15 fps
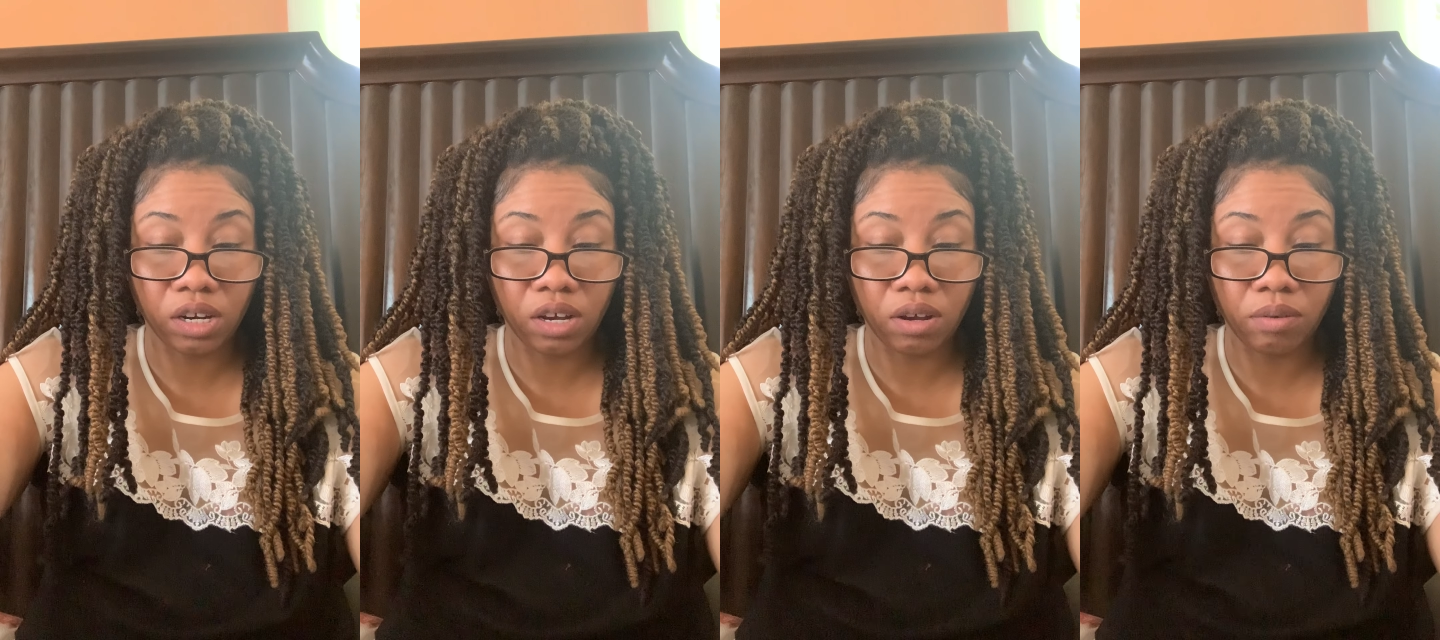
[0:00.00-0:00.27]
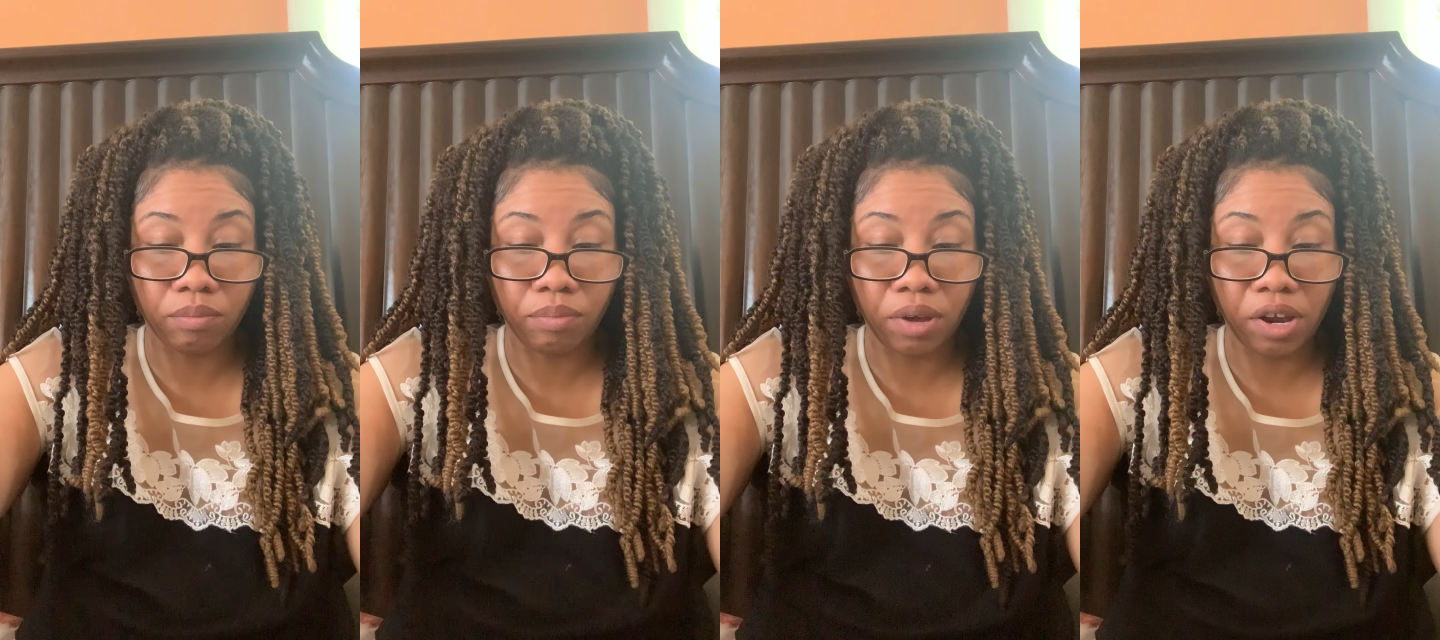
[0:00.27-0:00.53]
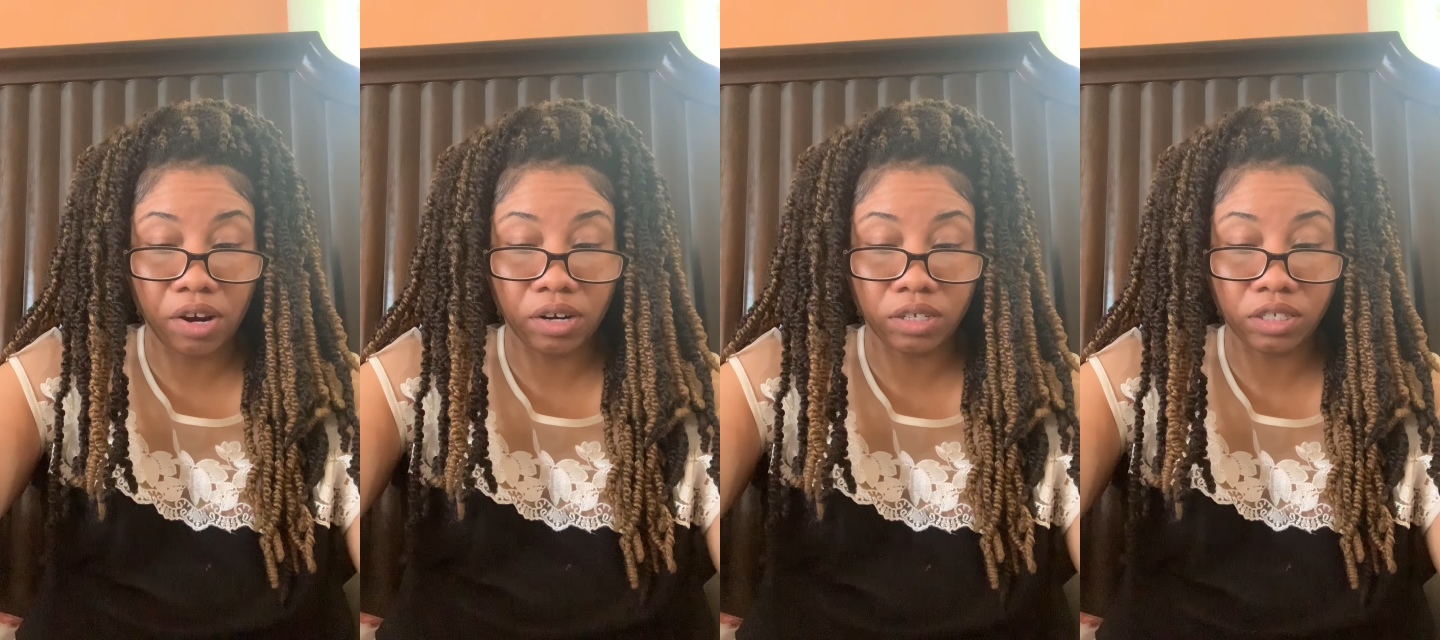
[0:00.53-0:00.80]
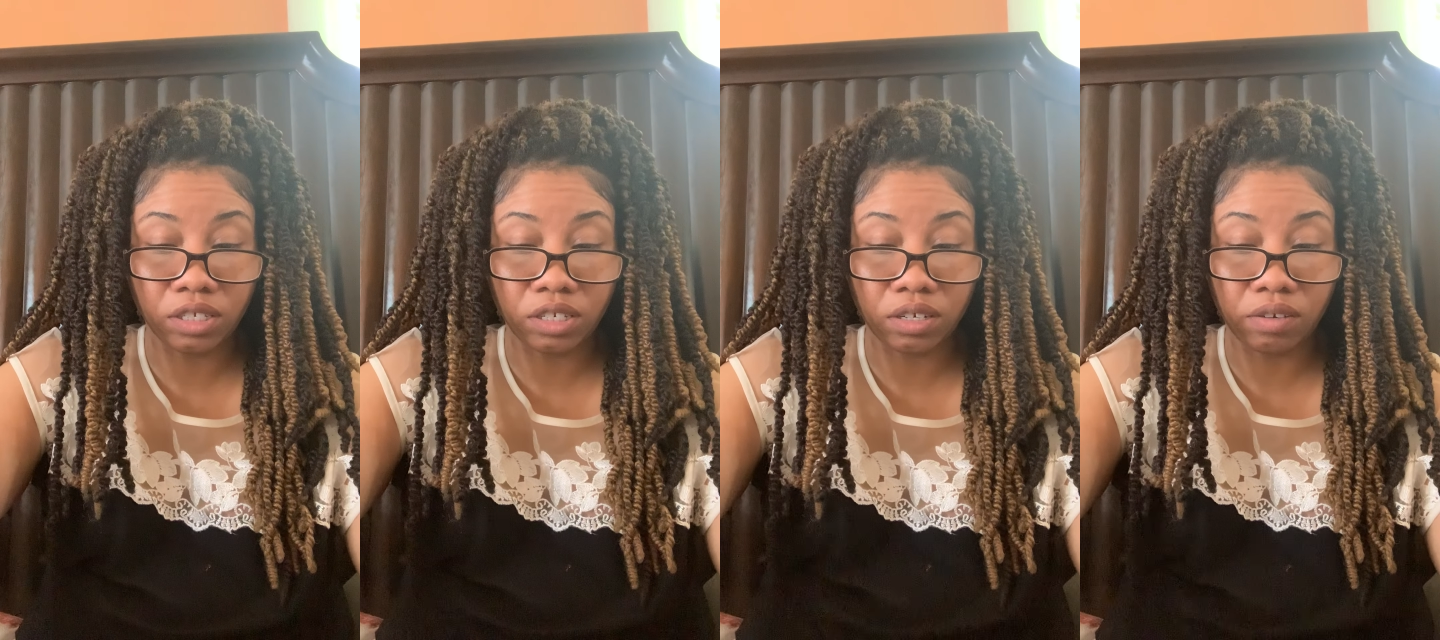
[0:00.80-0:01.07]

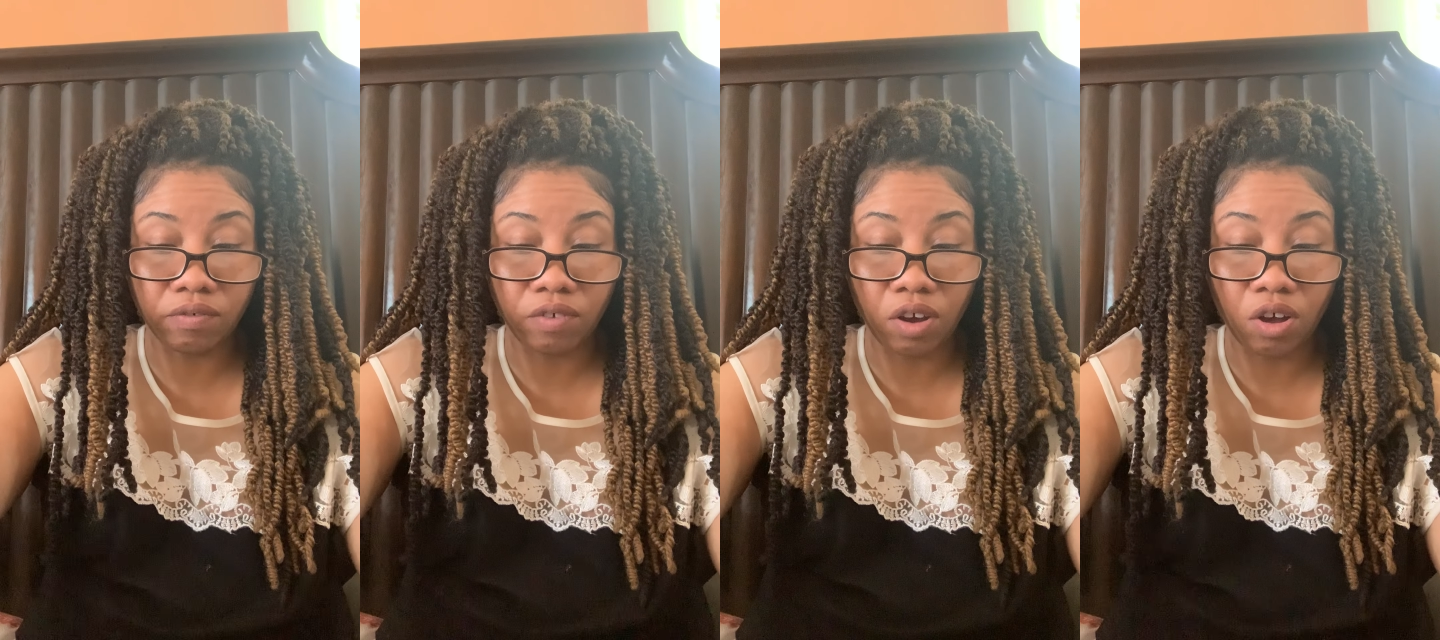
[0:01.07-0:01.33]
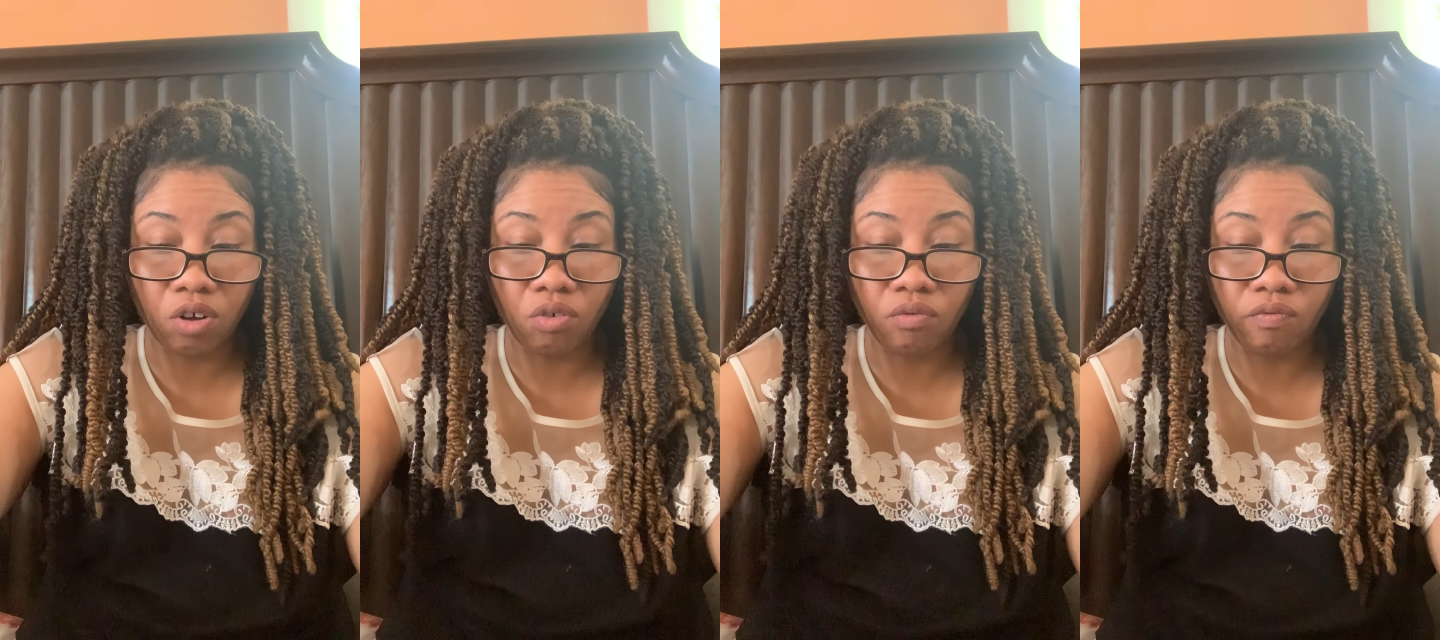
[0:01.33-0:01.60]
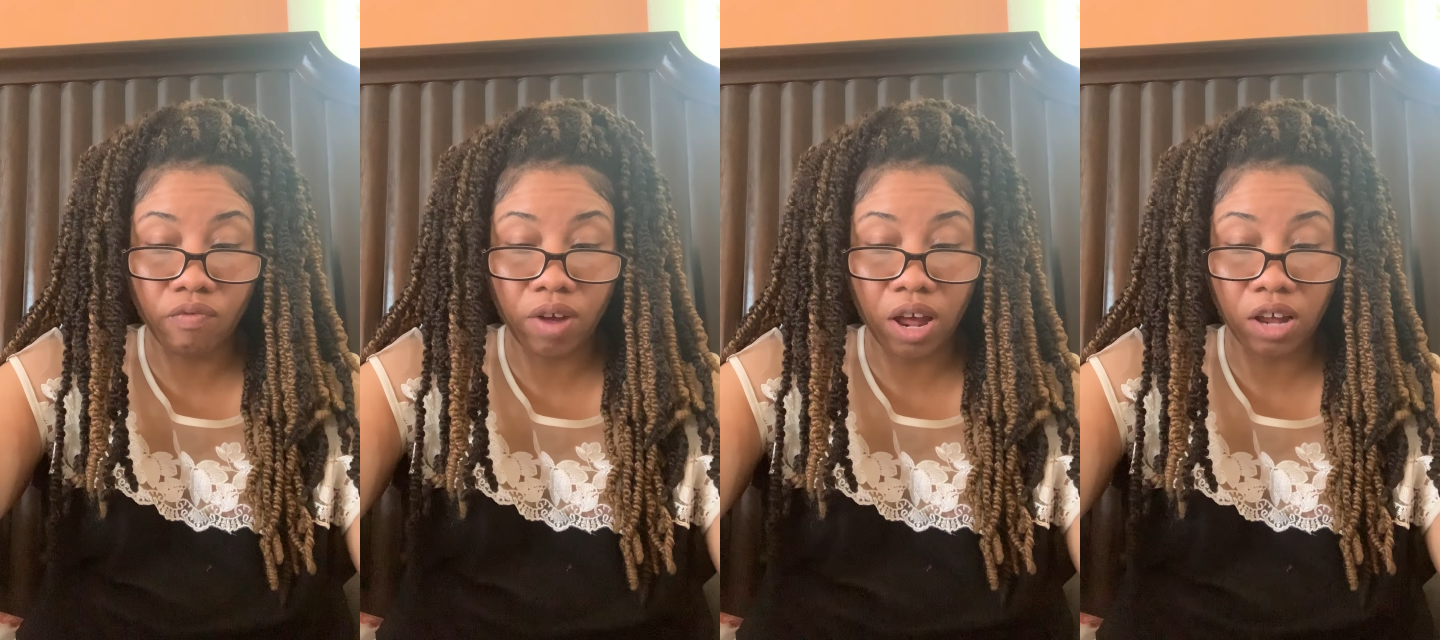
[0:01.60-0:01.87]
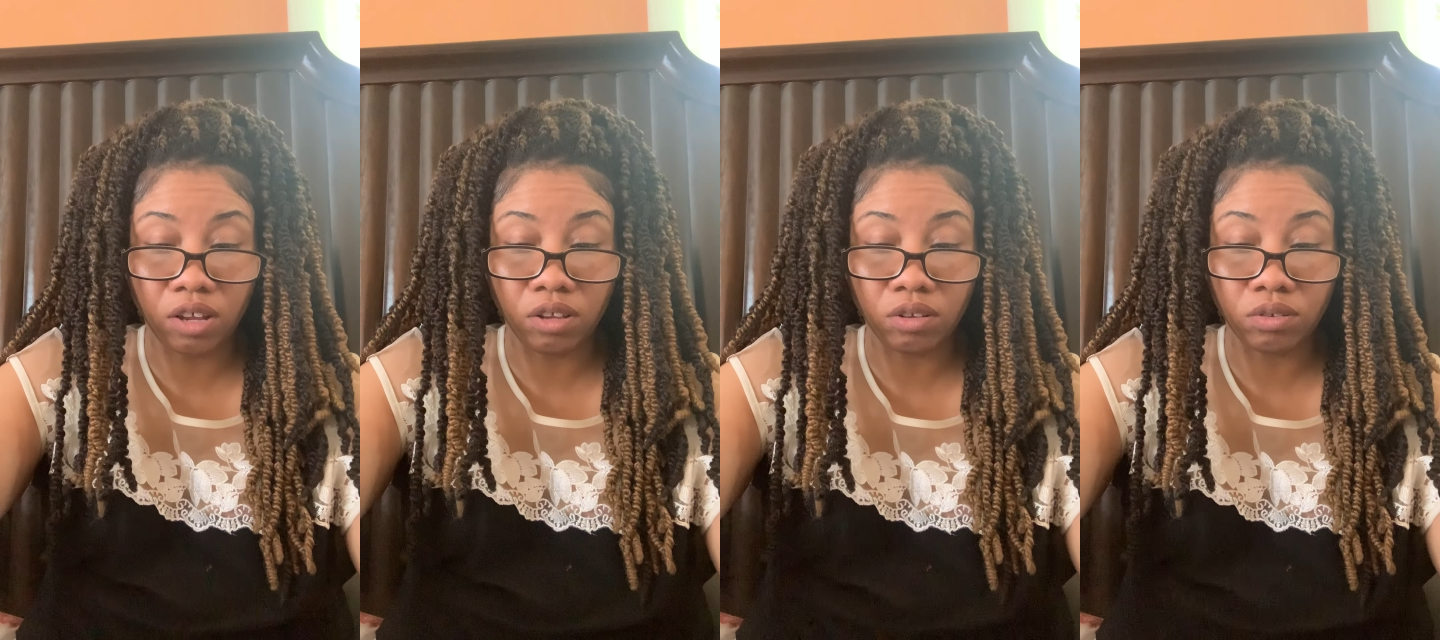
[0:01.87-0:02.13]
comparison of home
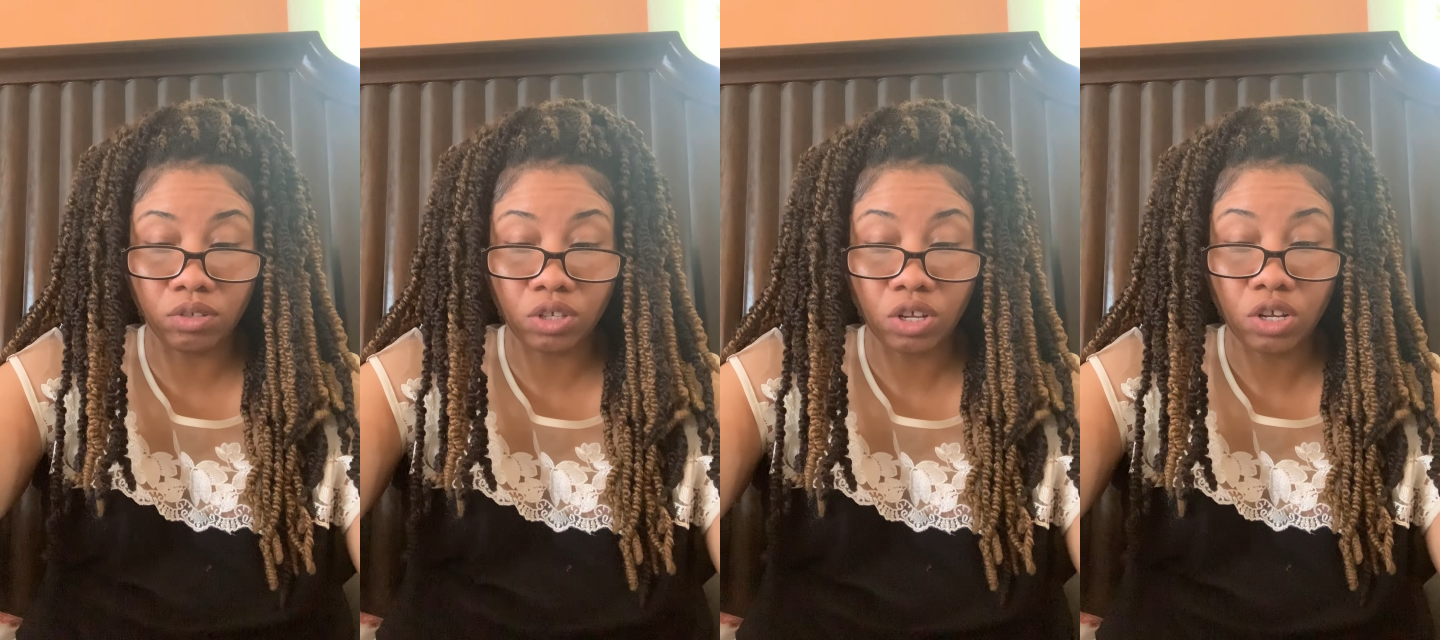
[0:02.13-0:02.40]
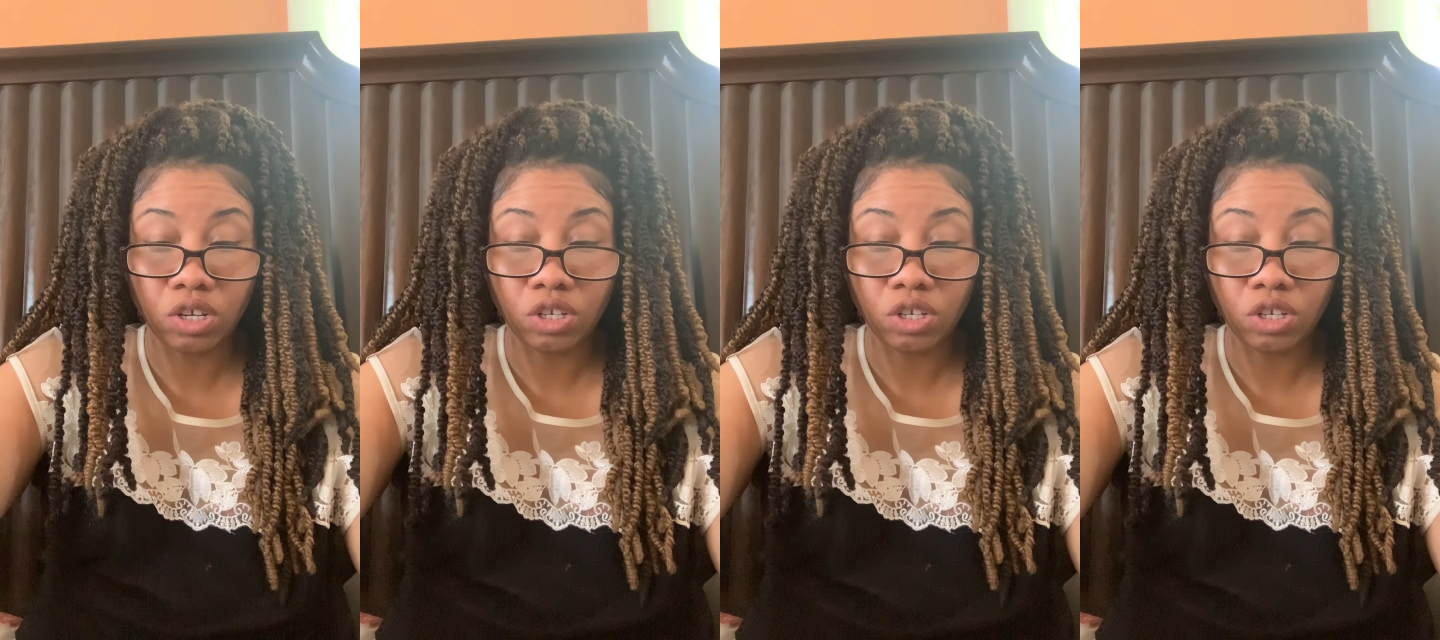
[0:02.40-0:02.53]
values